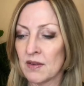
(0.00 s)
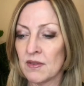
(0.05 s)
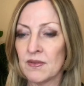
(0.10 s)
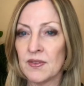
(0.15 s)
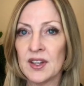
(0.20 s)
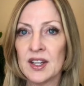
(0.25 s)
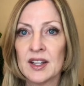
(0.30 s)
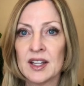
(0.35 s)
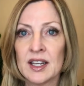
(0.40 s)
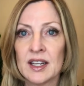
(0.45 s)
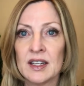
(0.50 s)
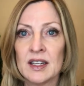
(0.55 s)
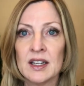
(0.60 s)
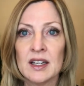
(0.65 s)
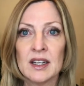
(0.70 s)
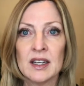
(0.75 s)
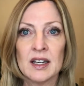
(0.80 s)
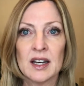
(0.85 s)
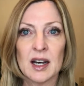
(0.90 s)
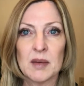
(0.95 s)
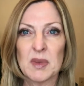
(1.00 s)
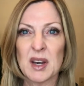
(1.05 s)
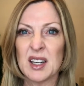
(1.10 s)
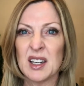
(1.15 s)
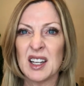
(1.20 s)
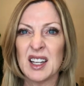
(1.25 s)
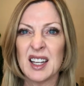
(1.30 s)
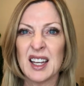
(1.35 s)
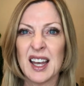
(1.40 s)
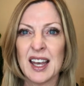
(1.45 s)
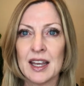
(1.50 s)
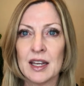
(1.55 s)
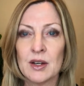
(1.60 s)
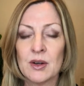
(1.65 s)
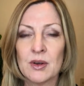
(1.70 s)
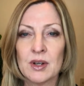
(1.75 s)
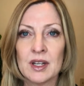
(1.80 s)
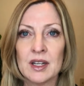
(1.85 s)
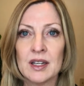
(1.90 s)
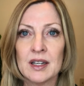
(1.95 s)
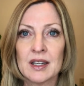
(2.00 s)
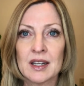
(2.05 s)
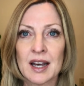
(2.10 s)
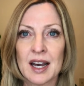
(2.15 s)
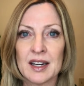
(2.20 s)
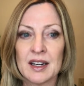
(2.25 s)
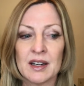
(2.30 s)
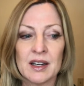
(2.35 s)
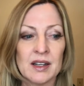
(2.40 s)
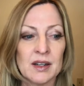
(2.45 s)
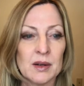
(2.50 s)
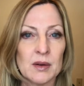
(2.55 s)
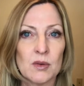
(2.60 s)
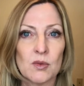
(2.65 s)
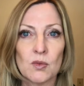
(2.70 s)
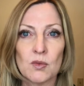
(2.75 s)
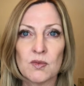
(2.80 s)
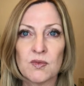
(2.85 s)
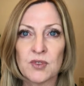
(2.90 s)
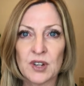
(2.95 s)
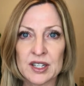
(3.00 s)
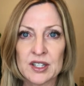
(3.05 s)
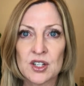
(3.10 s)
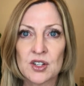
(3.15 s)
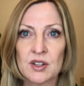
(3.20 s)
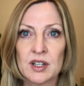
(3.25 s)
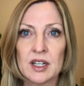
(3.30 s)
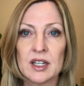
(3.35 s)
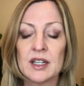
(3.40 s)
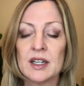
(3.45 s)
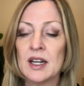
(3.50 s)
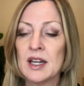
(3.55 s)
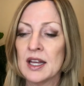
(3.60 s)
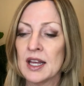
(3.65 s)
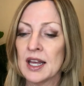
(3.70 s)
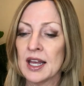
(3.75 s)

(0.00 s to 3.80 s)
feeling, I'm kind of angry, kind of frustrated,